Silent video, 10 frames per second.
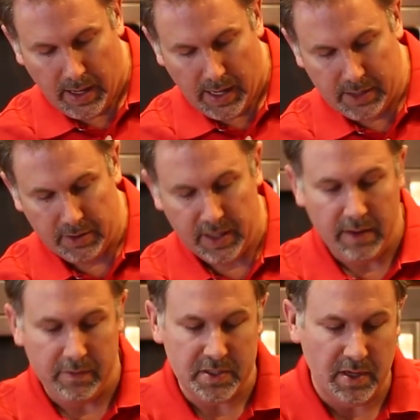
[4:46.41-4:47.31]
And you're going to
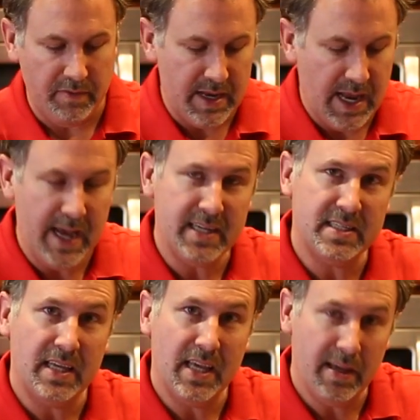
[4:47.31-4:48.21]
give yourself a
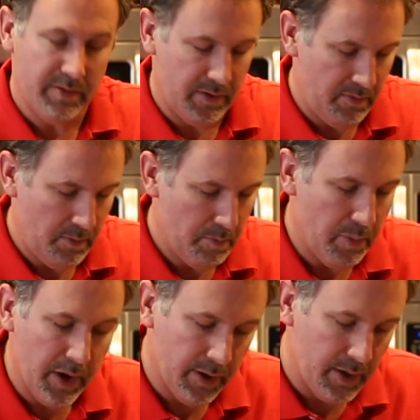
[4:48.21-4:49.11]
nice, even,
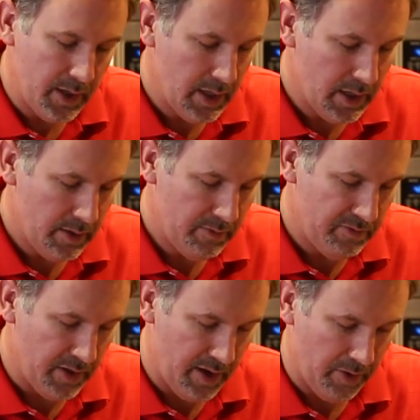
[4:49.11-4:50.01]
buttery
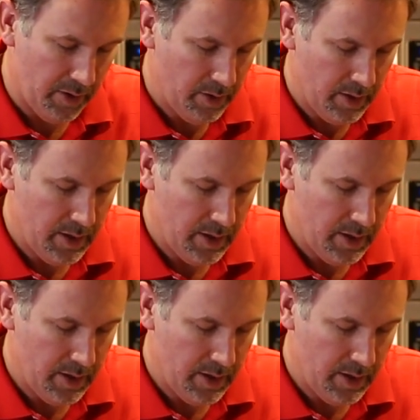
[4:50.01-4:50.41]
flavor